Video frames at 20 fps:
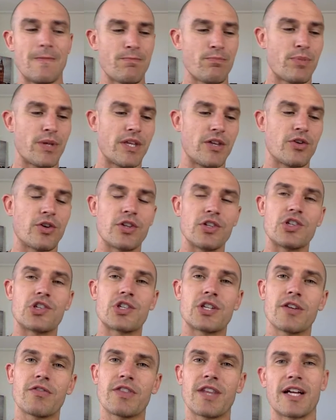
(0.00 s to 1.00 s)
But you can
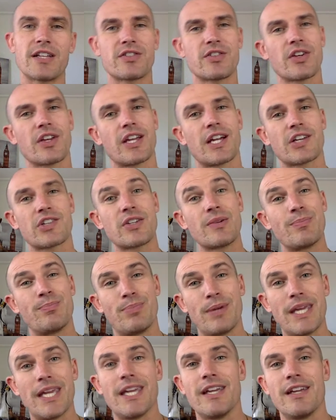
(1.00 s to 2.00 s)
shift that so you can actually
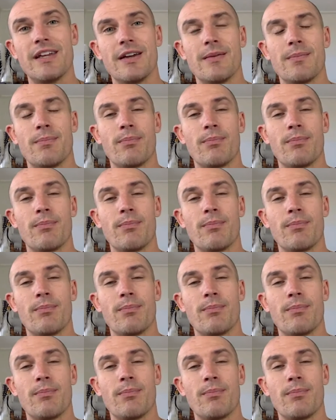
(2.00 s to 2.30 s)
be